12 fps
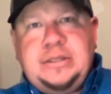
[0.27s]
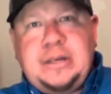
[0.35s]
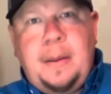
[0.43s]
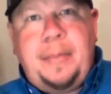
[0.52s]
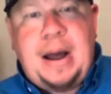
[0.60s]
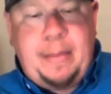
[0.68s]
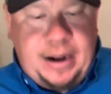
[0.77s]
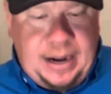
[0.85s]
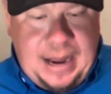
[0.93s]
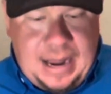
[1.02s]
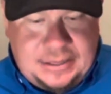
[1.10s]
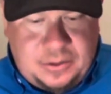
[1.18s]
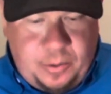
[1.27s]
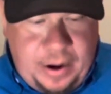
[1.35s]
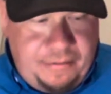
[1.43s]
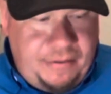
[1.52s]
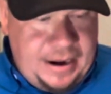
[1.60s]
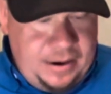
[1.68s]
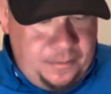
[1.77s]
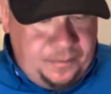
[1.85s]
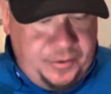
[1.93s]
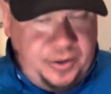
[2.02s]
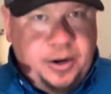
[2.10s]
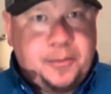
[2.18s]
up, How About a Castaway fam?
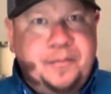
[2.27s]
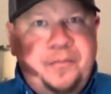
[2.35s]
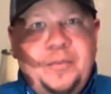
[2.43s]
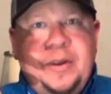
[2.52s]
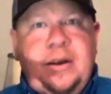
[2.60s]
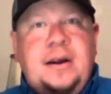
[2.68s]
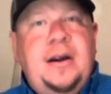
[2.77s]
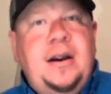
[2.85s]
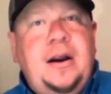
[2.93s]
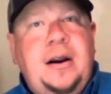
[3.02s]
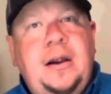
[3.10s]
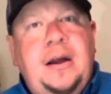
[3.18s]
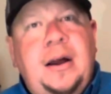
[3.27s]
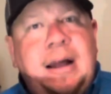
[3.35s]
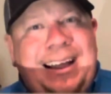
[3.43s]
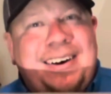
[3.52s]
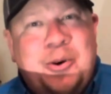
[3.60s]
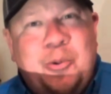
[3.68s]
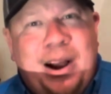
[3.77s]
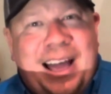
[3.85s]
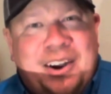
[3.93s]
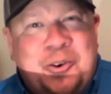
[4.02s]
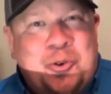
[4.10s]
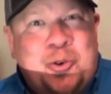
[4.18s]
So, we got
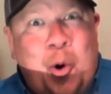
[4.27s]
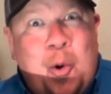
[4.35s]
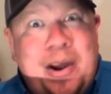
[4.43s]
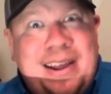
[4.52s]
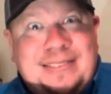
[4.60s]
a new toy.